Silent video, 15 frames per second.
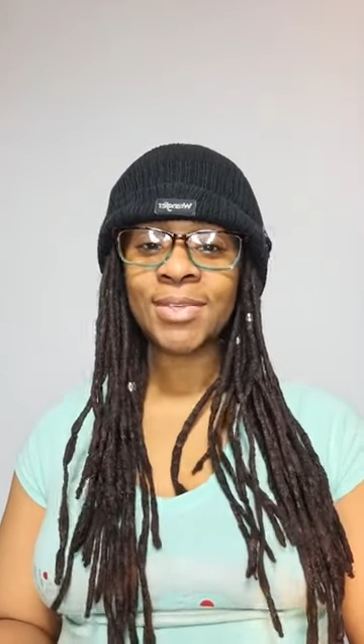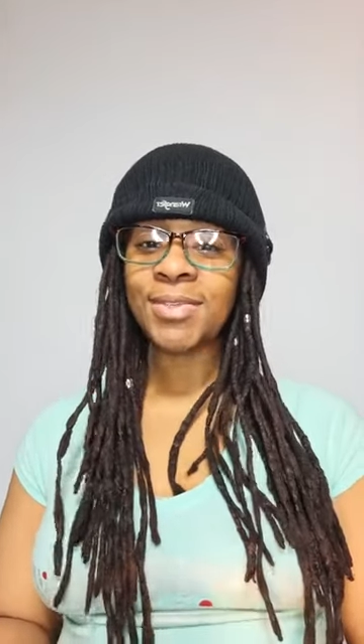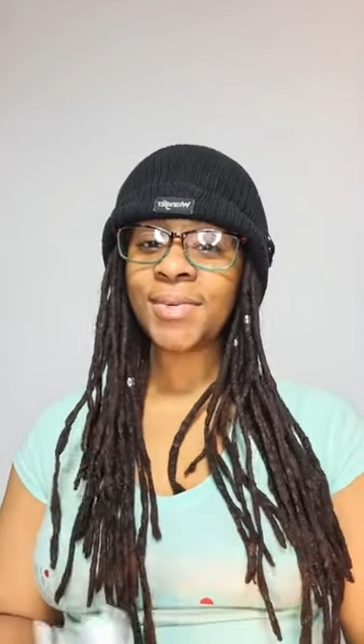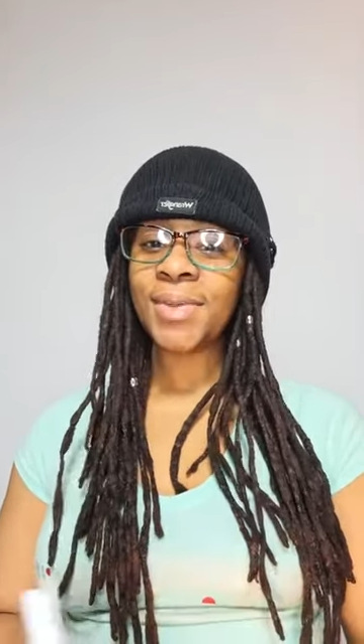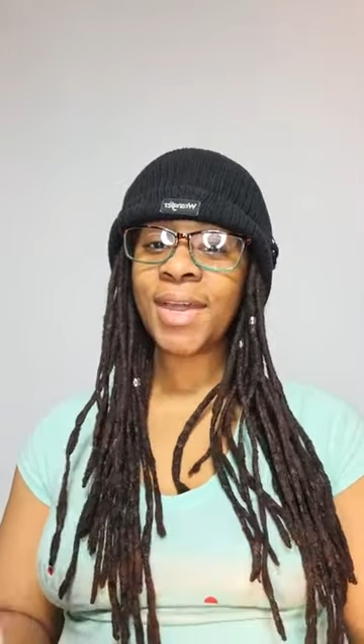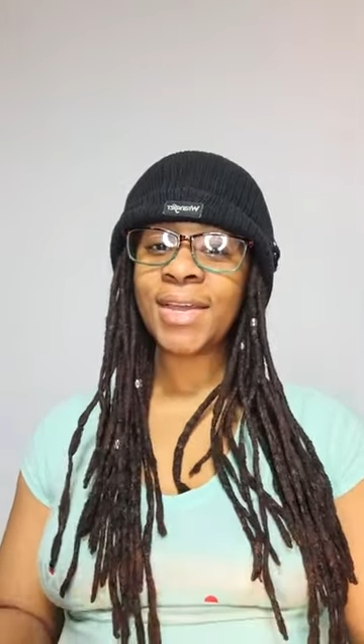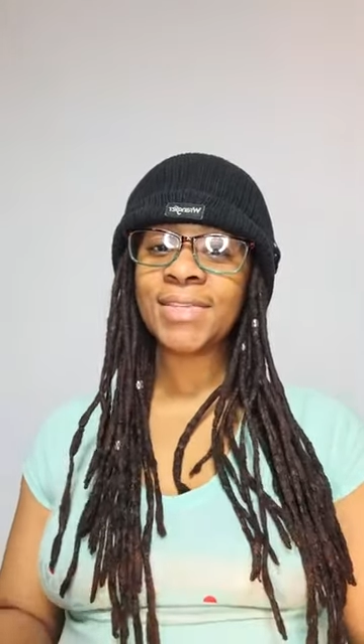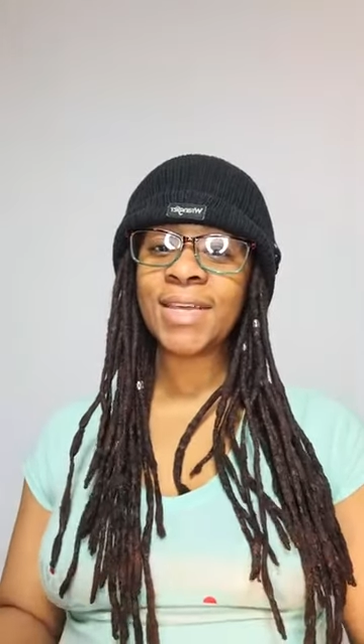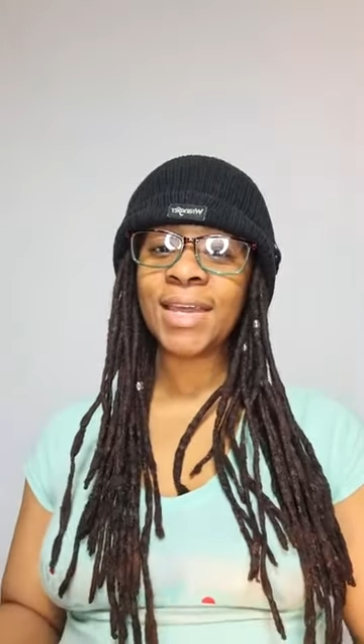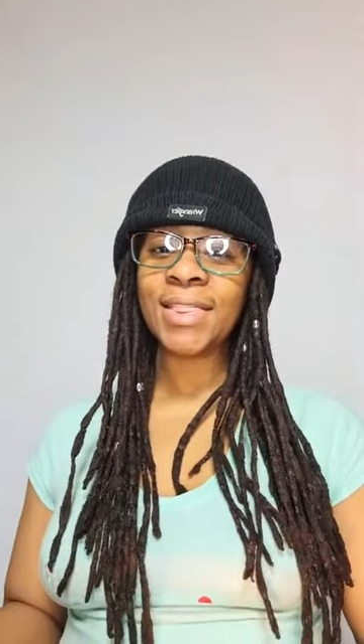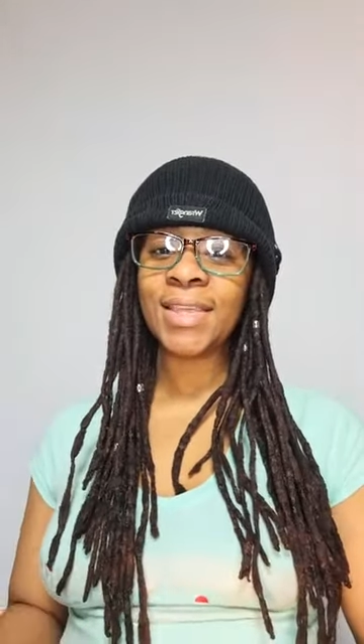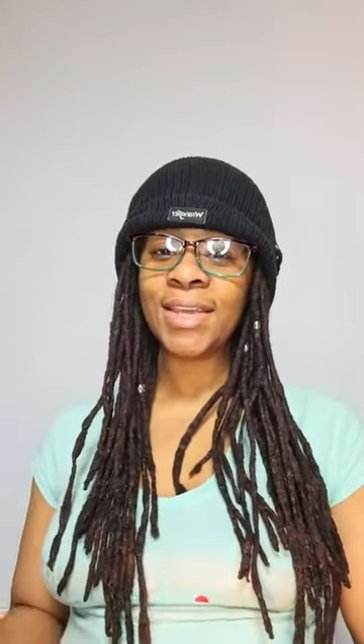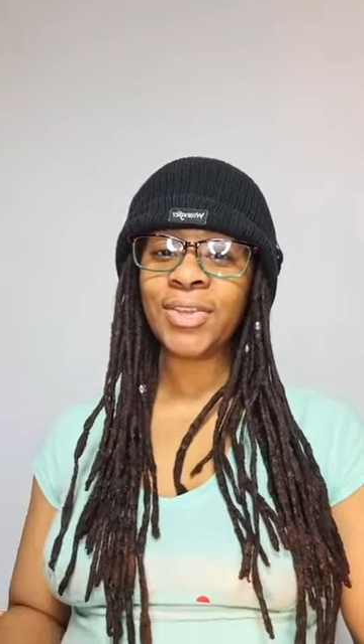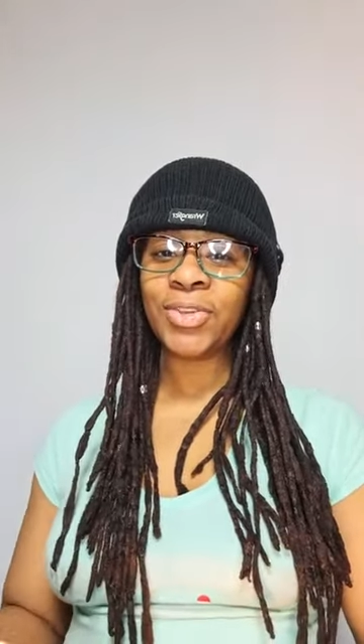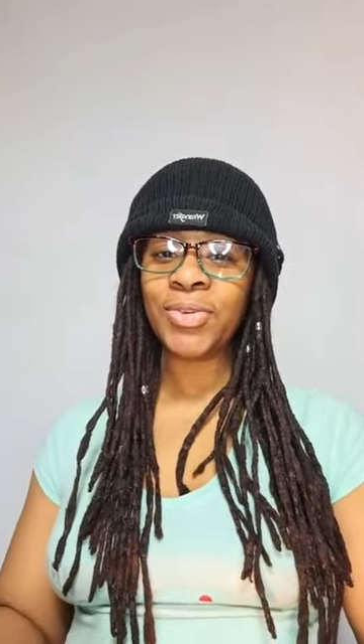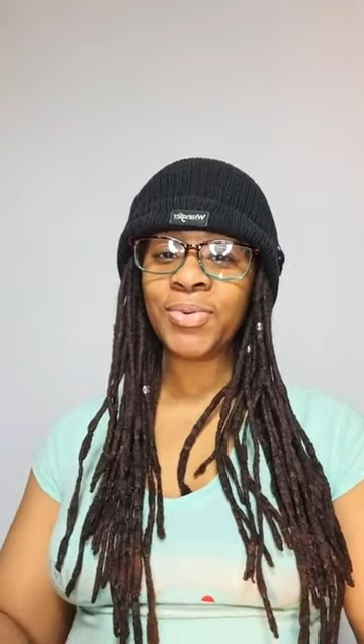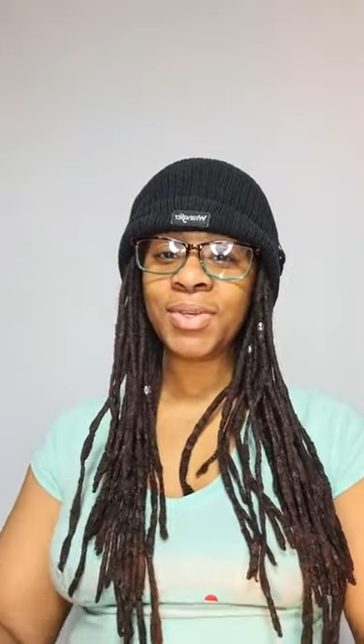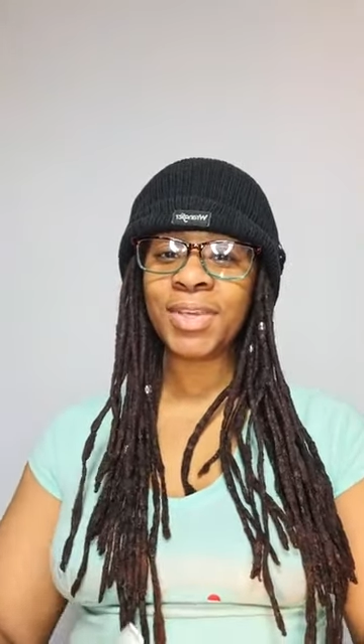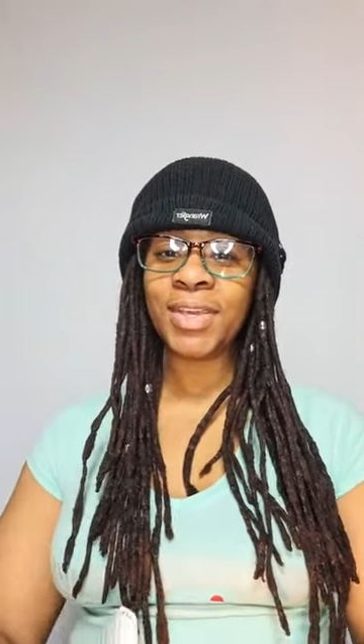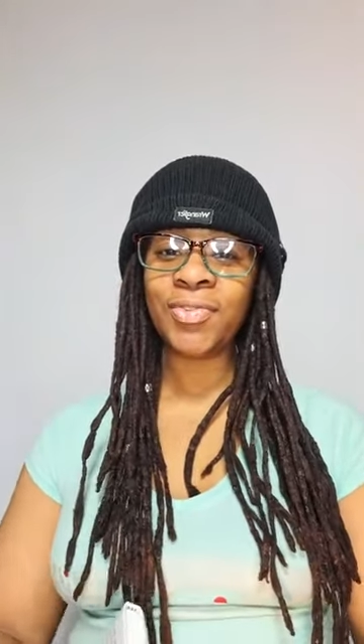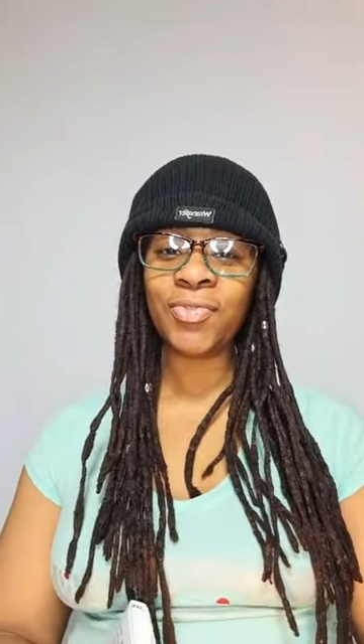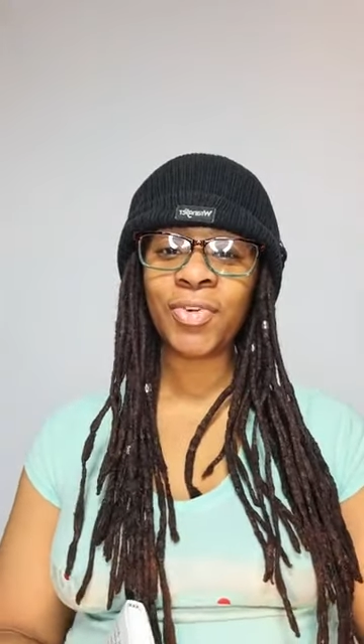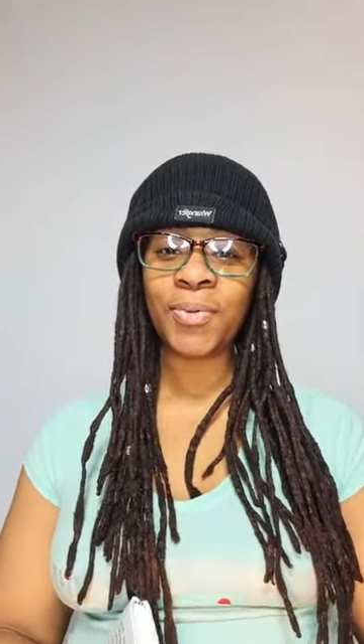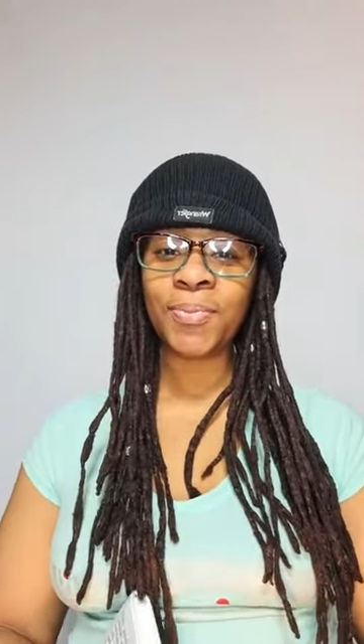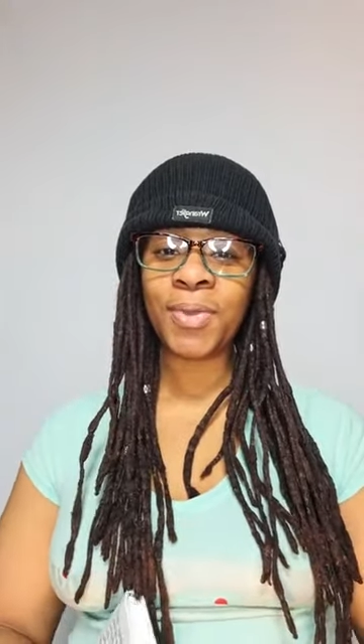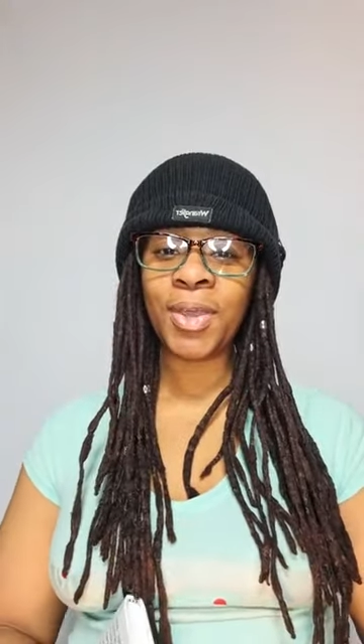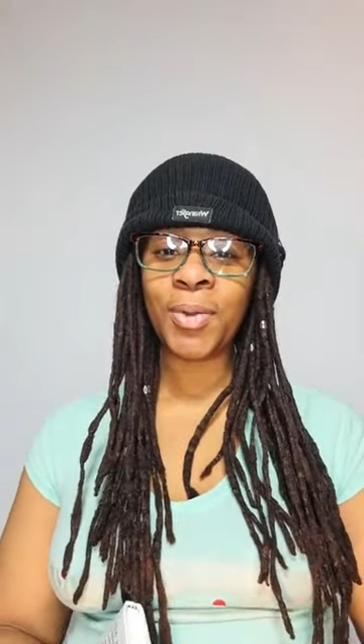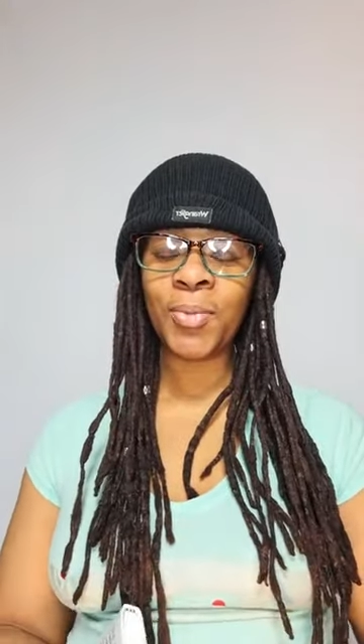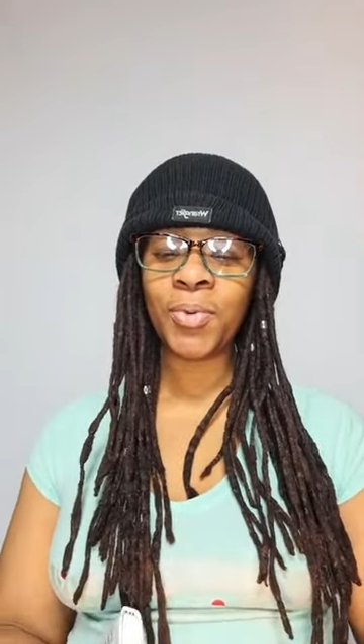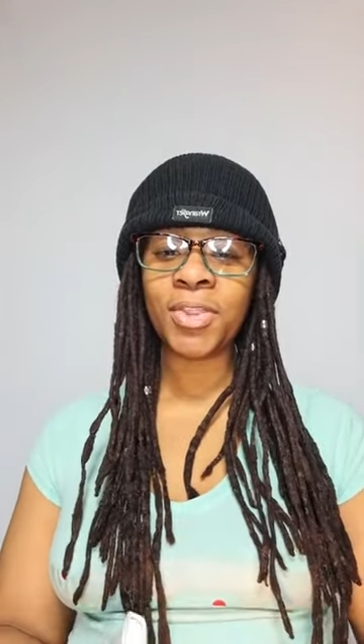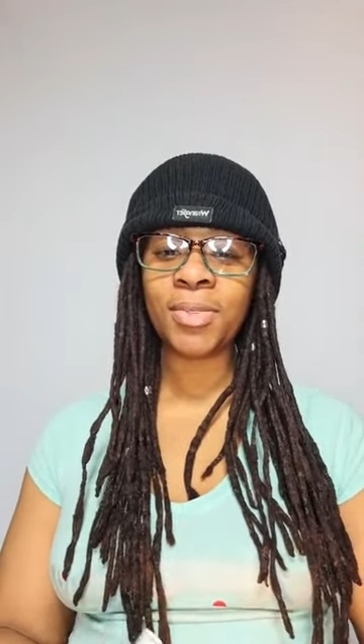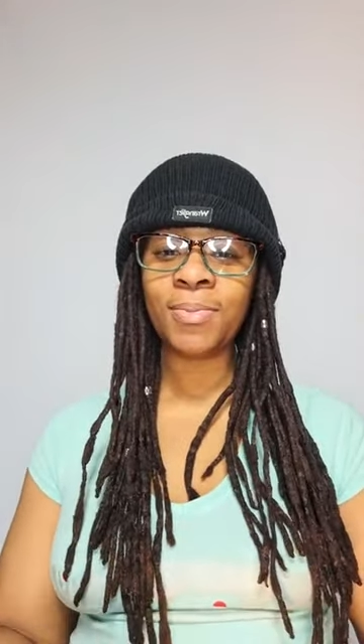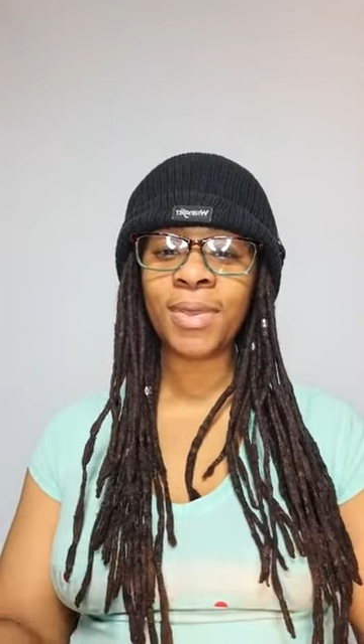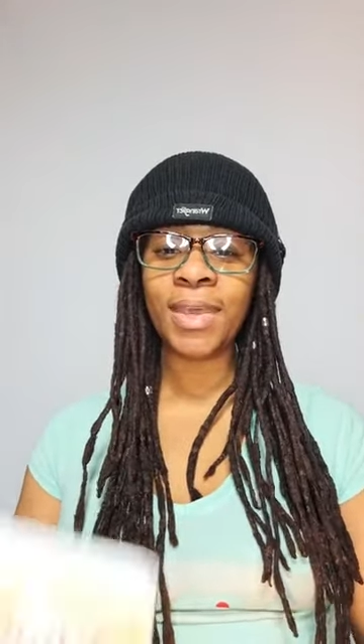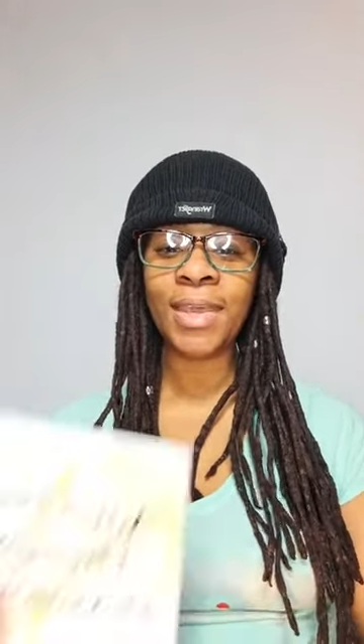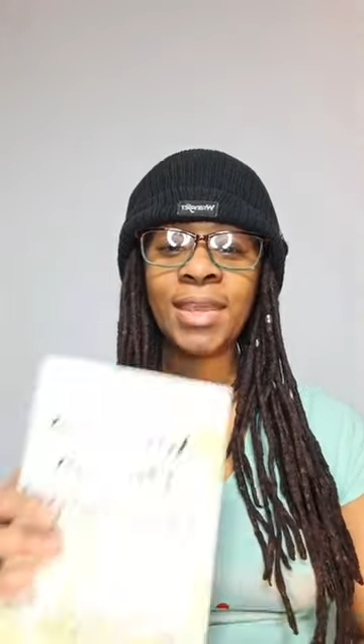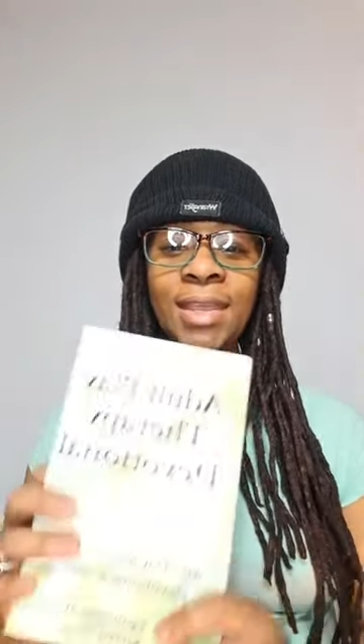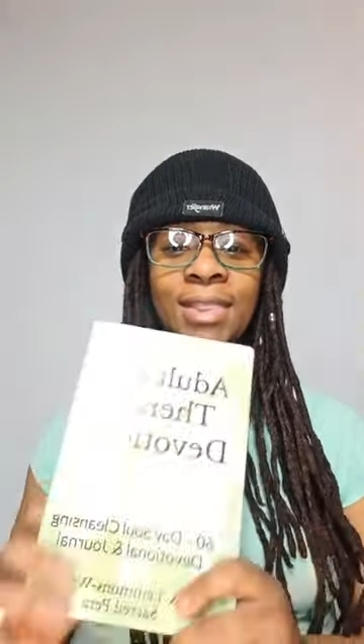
So, guys, I thank you again for being with me.